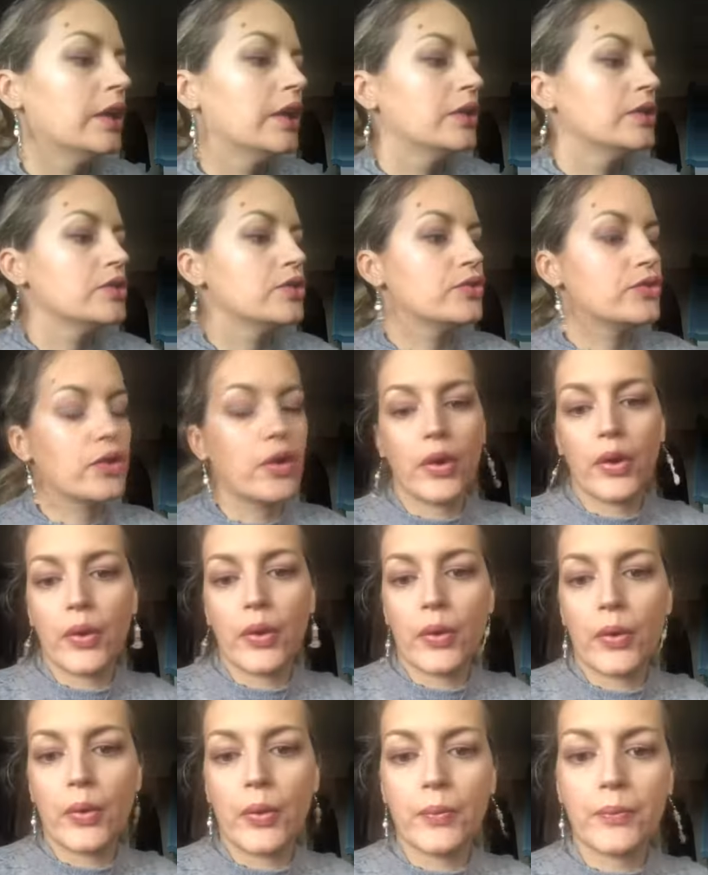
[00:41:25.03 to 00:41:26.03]

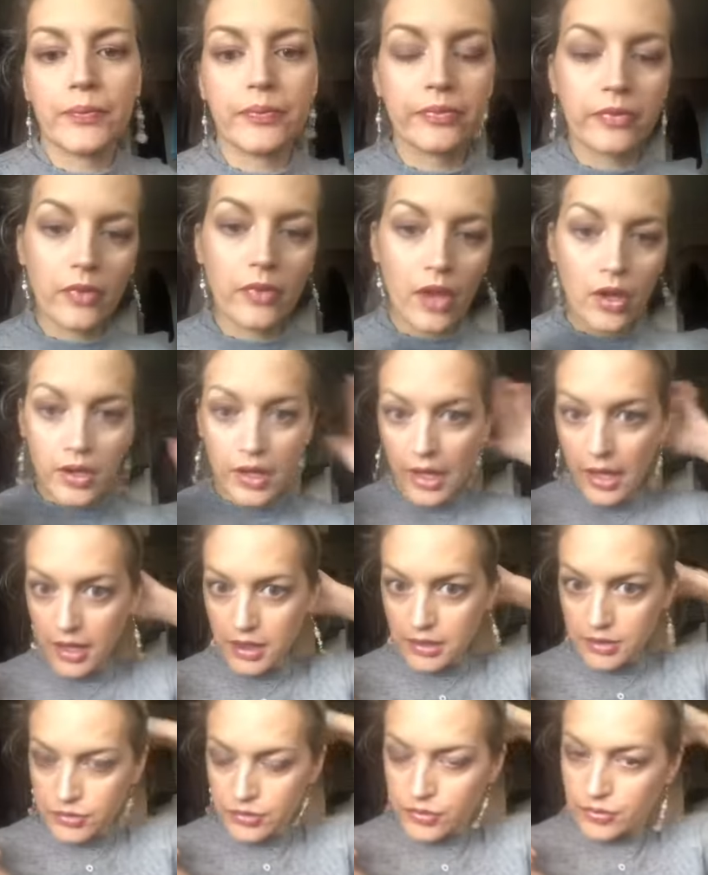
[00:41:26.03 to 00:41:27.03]
So, okay,
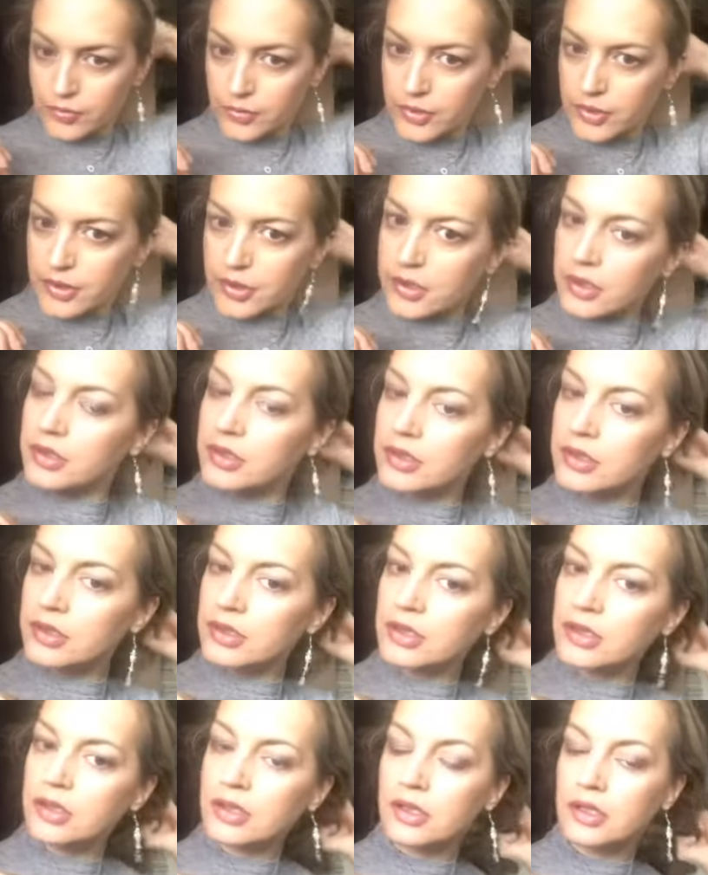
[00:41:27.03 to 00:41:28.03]
so I'm gonna
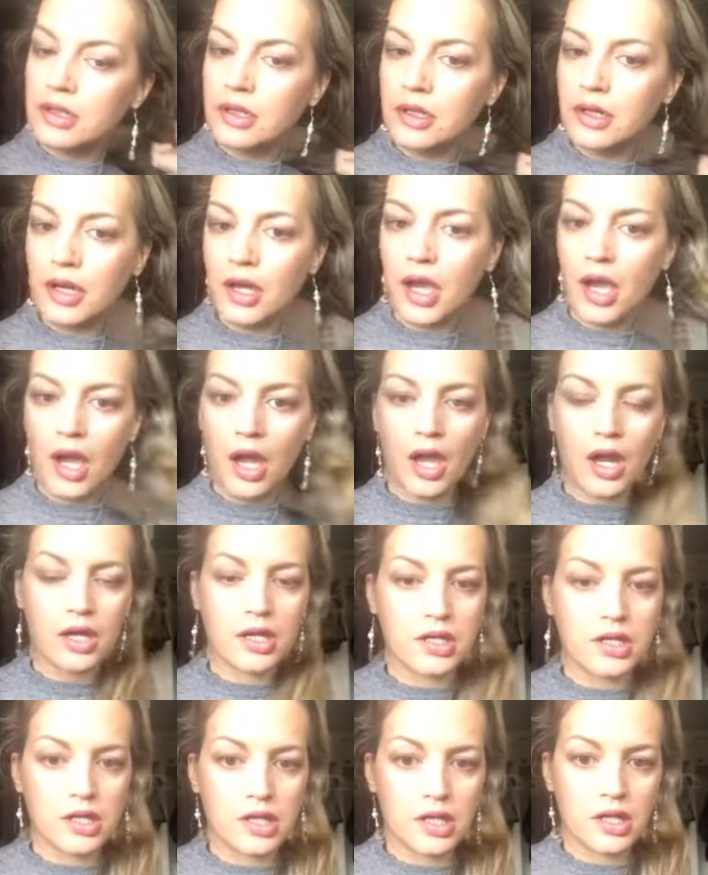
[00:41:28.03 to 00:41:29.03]

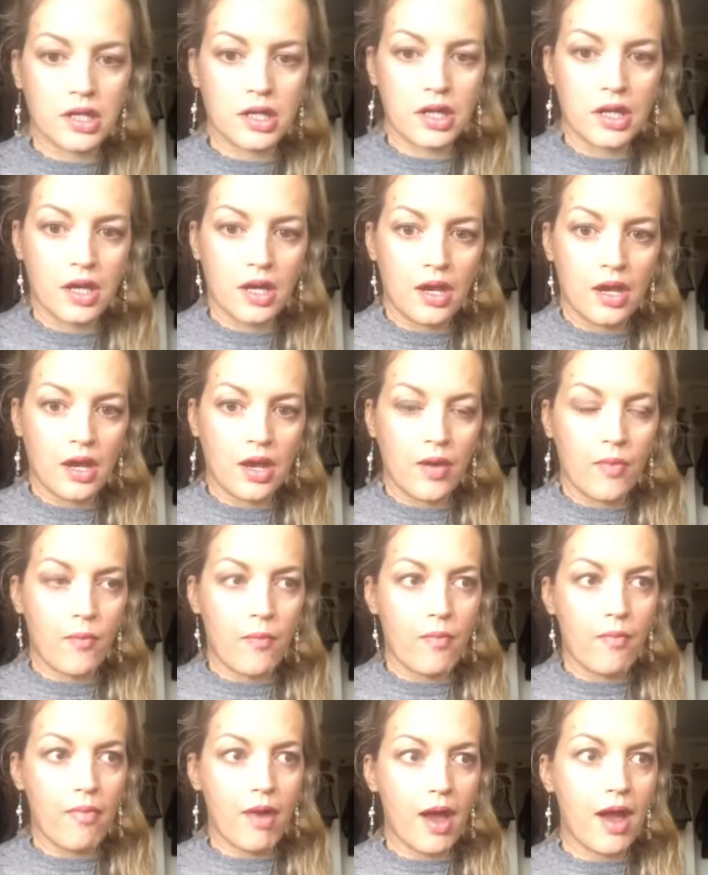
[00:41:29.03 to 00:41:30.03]
get
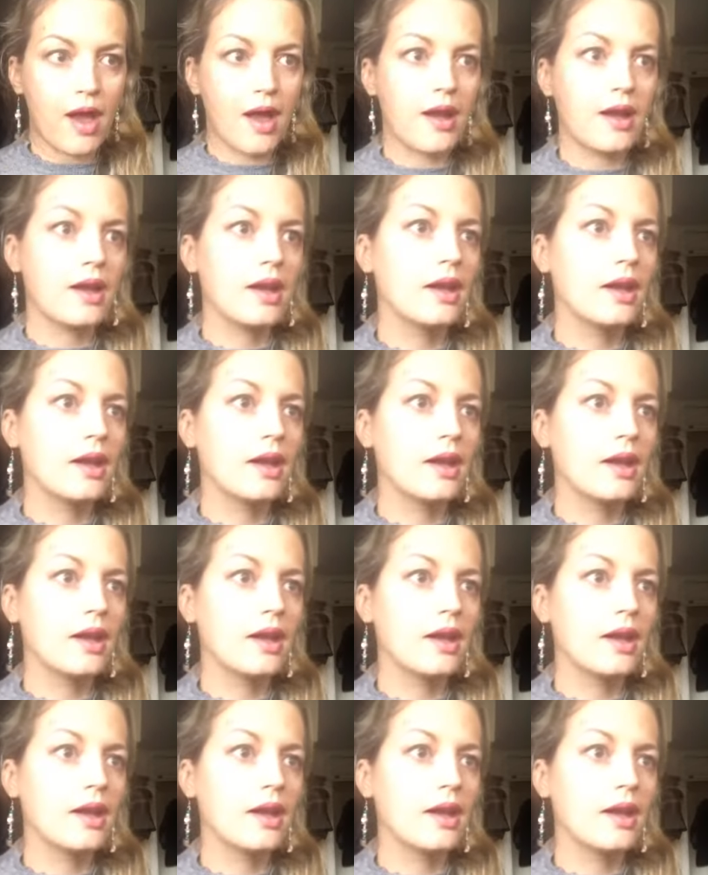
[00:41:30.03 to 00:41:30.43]
my